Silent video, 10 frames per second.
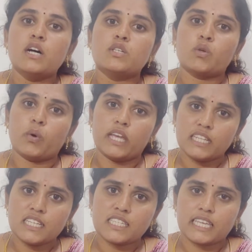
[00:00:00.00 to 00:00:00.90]
So
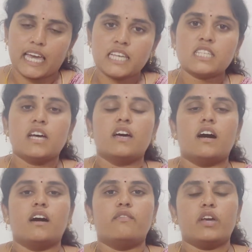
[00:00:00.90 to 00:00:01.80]
in this case,
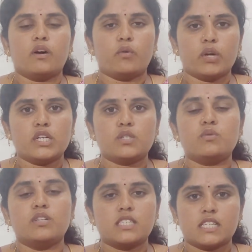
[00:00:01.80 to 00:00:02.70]
we are going to
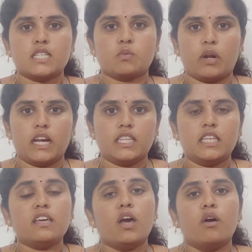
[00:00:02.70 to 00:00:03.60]
discuss only
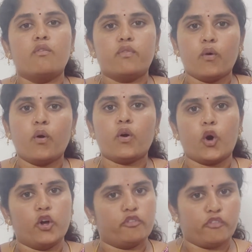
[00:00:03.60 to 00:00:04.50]
the 4
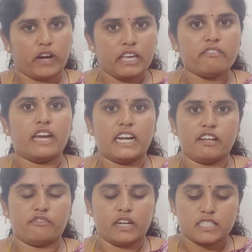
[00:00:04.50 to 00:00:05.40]
or 5
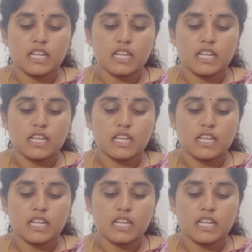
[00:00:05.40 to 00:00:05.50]
header files.